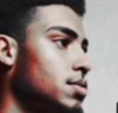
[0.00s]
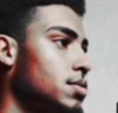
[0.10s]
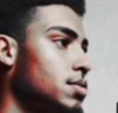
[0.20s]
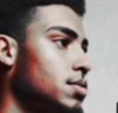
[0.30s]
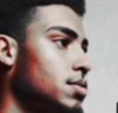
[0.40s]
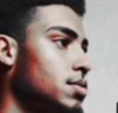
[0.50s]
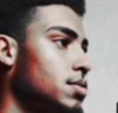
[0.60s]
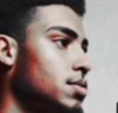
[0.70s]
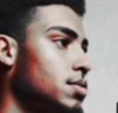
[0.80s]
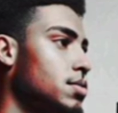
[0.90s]

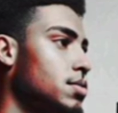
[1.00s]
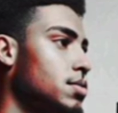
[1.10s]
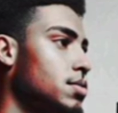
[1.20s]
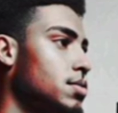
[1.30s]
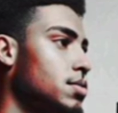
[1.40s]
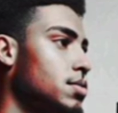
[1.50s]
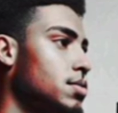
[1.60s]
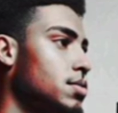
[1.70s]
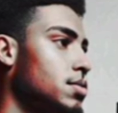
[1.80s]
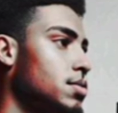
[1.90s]

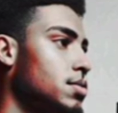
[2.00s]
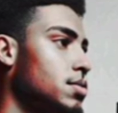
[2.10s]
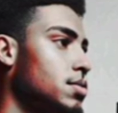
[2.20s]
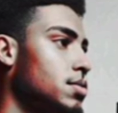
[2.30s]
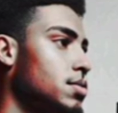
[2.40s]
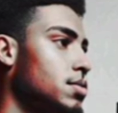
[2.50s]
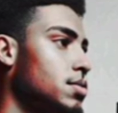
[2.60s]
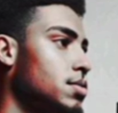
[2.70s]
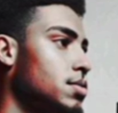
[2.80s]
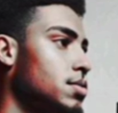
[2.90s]

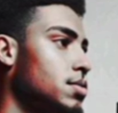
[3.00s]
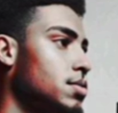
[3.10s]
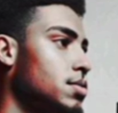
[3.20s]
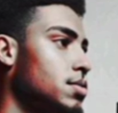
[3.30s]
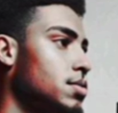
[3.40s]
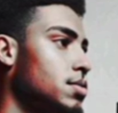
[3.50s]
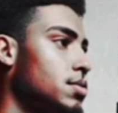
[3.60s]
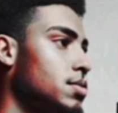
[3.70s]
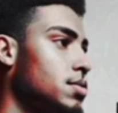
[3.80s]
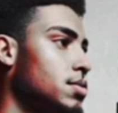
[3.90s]

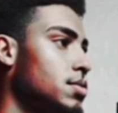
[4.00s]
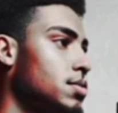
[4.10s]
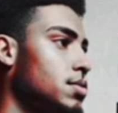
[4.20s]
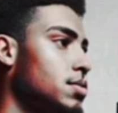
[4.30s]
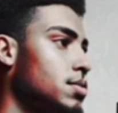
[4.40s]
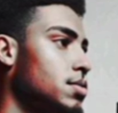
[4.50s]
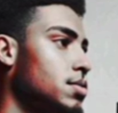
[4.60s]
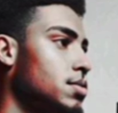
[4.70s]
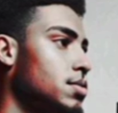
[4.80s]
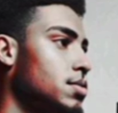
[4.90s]

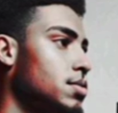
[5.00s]
The face doesn't move, so there is nothing to read.